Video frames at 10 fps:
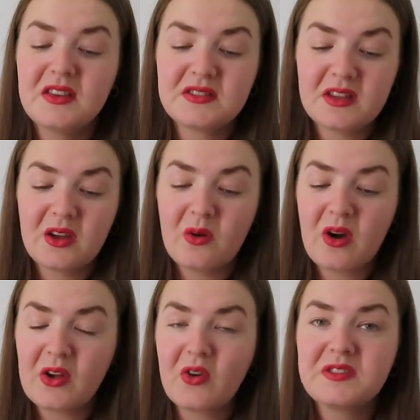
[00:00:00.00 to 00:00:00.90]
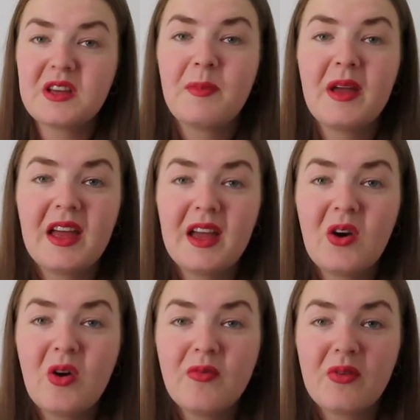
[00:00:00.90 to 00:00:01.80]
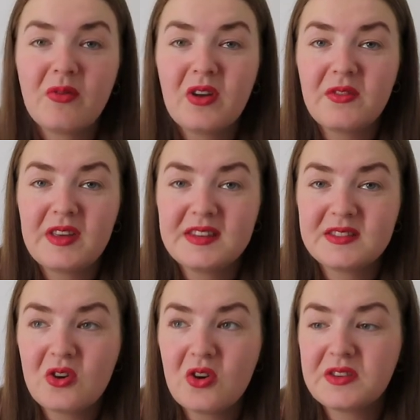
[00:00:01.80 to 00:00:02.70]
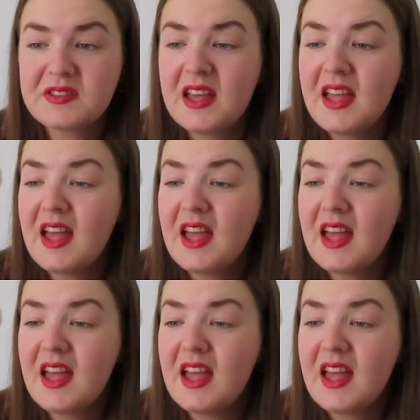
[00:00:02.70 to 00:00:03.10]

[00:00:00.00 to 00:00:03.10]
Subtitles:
So I got a pair of fluffy socks.